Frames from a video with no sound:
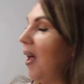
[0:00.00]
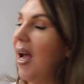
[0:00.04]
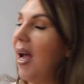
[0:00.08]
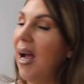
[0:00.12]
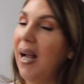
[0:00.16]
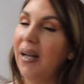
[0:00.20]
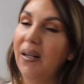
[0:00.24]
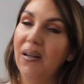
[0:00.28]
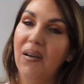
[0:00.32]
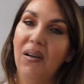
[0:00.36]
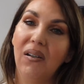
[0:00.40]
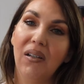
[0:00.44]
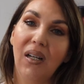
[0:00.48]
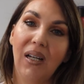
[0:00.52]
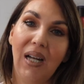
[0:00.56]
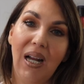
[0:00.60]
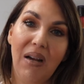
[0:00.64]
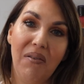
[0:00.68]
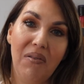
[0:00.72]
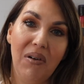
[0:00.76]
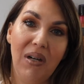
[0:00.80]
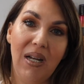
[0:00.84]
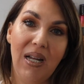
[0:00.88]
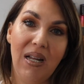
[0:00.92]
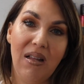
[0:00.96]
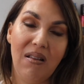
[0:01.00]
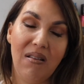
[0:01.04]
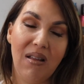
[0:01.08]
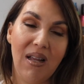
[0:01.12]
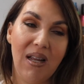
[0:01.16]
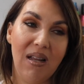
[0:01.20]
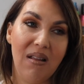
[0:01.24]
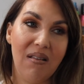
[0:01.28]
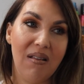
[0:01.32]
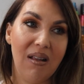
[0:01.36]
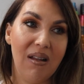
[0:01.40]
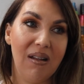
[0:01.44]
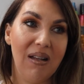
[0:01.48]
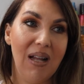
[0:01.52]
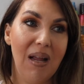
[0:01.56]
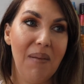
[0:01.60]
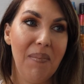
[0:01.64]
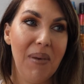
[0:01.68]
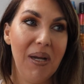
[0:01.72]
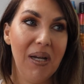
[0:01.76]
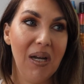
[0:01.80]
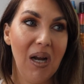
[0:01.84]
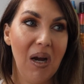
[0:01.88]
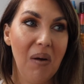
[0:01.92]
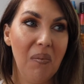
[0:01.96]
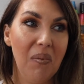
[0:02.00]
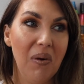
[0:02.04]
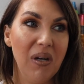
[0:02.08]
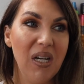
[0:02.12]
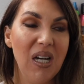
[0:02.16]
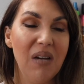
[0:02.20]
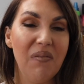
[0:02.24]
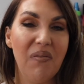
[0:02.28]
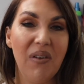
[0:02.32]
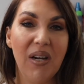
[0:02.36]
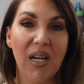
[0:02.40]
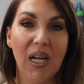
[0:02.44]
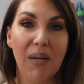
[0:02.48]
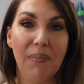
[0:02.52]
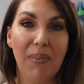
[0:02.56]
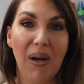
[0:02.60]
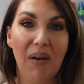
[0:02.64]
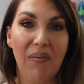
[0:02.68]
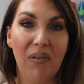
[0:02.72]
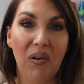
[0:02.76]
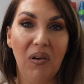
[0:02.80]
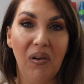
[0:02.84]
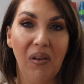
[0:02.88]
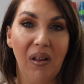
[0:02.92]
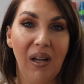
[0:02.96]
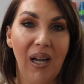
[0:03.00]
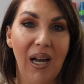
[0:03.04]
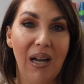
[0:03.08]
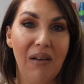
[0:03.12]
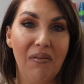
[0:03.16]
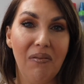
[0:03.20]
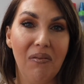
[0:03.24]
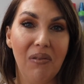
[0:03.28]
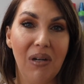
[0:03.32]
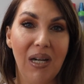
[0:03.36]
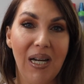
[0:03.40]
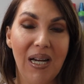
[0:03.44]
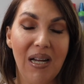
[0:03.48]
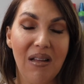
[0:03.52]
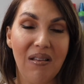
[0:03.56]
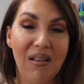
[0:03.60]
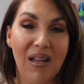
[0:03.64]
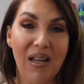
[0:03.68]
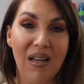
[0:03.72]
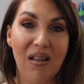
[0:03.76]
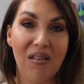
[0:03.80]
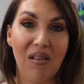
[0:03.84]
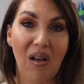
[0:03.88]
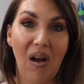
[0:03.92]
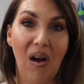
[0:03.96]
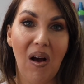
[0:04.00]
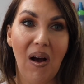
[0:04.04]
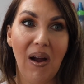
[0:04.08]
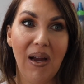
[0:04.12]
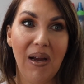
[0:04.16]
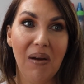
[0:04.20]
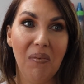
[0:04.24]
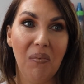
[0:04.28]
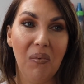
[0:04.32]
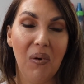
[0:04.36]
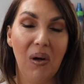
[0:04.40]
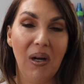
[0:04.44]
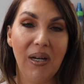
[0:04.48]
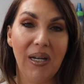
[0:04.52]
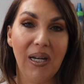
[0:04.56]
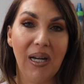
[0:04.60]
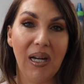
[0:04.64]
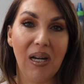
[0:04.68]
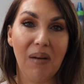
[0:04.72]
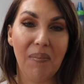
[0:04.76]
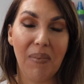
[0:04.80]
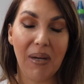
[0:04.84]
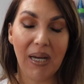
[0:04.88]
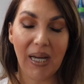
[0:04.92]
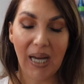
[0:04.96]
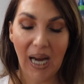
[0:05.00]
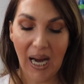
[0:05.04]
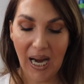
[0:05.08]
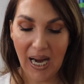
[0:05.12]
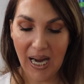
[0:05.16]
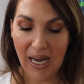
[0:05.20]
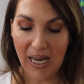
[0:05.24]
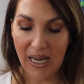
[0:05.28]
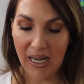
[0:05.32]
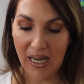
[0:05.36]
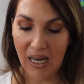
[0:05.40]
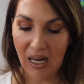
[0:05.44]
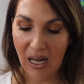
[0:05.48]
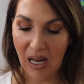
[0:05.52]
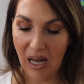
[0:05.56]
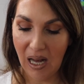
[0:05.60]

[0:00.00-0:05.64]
And the holiday releases. Let me know what you think about my holiday releases. What are you going to be getting?